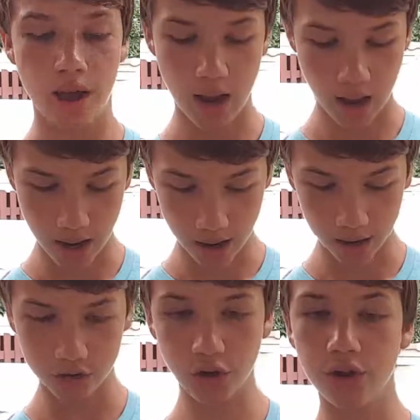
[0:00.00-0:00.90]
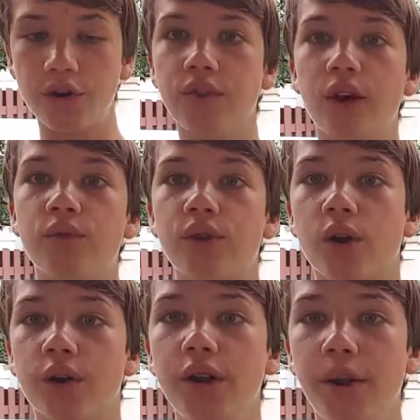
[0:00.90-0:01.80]
our solenoid valve will
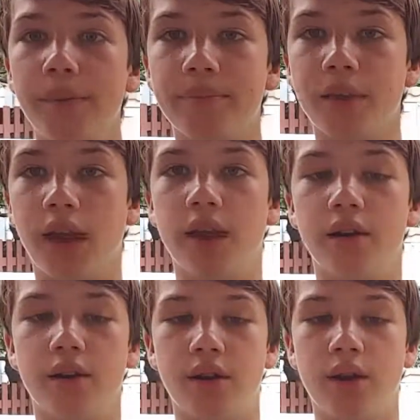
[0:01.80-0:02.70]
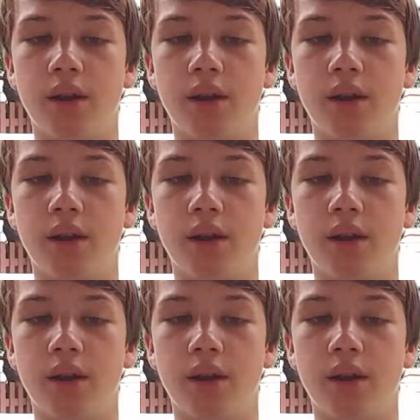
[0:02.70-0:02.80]
go here, and